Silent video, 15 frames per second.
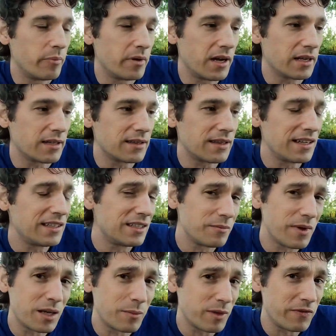but that
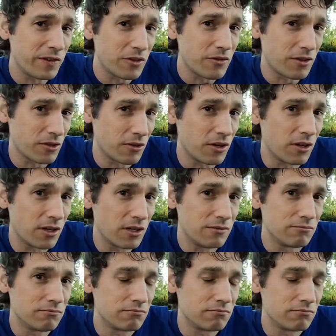didn't make me feel so good.